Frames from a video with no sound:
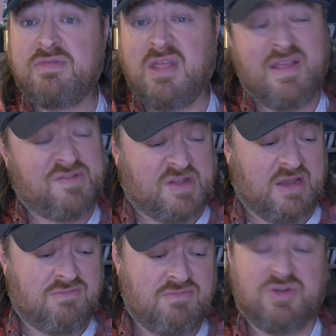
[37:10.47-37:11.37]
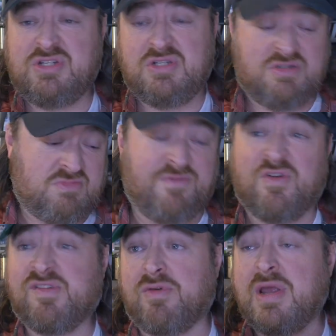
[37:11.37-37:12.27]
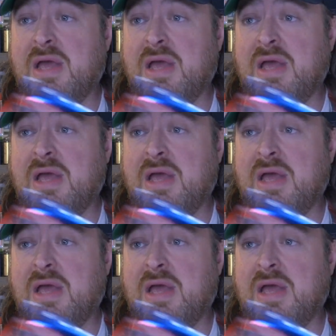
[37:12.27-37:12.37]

the left side, which is the first three.